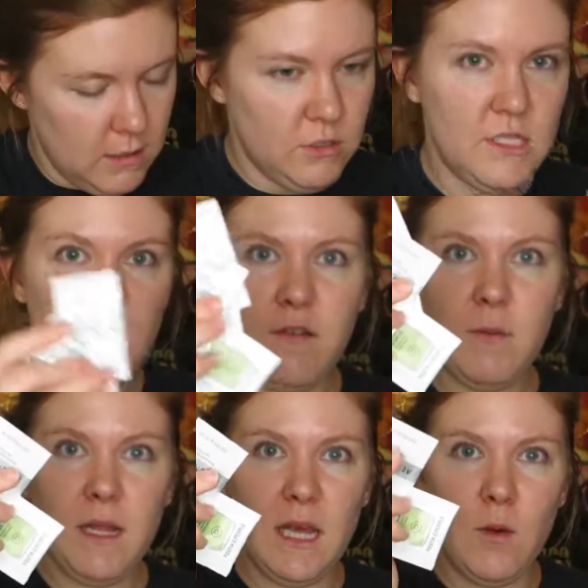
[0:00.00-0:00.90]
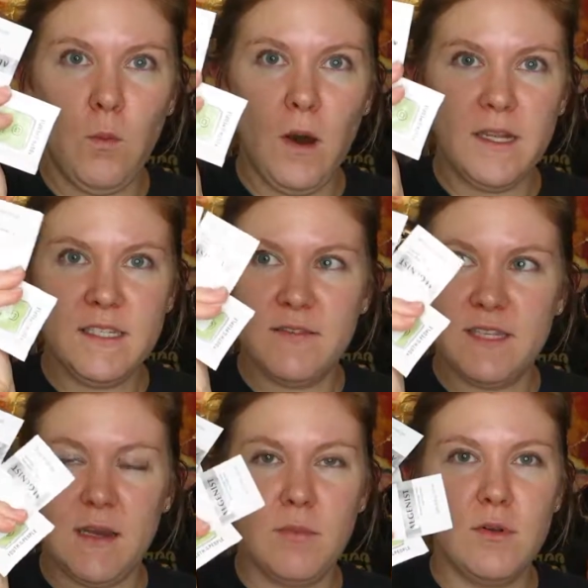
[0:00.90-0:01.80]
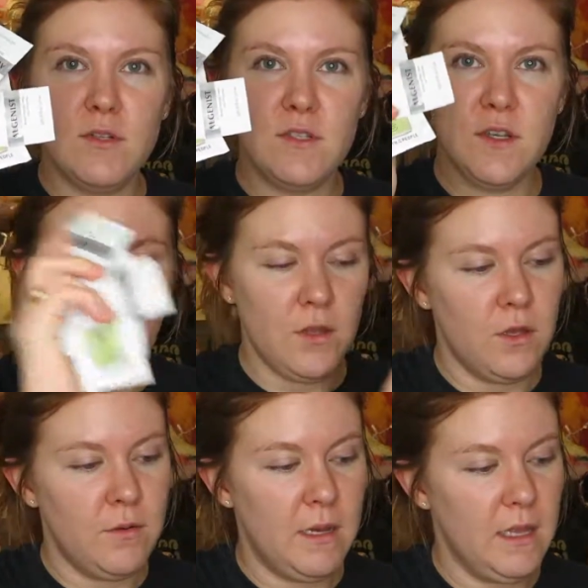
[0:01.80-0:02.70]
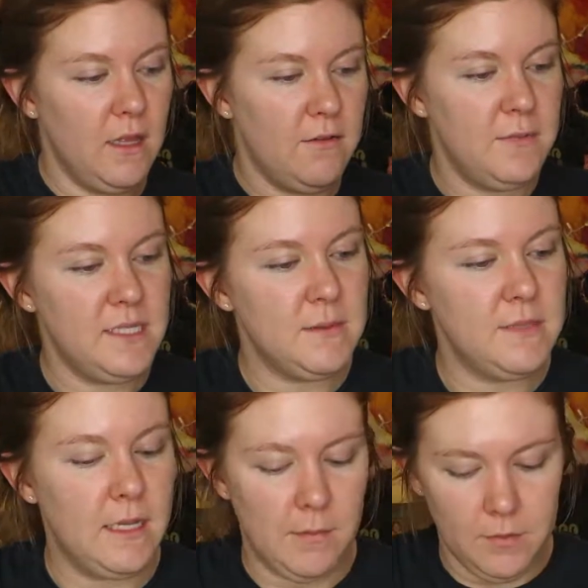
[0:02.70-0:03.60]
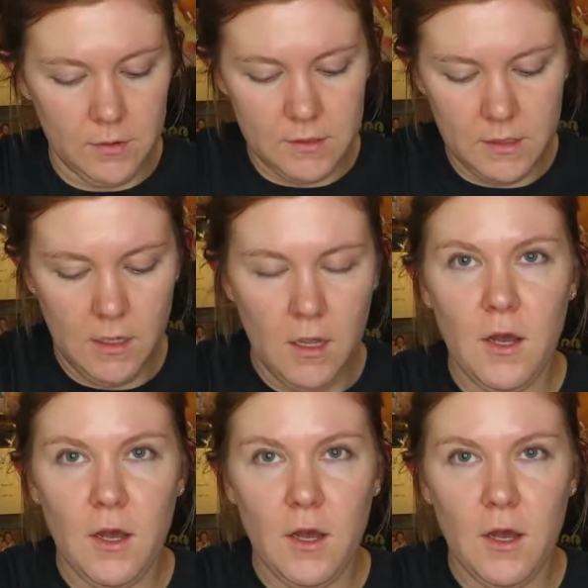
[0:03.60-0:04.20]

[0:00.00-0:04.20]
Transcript: They were just giving away like wads of samples, so y'all know I love me some samples.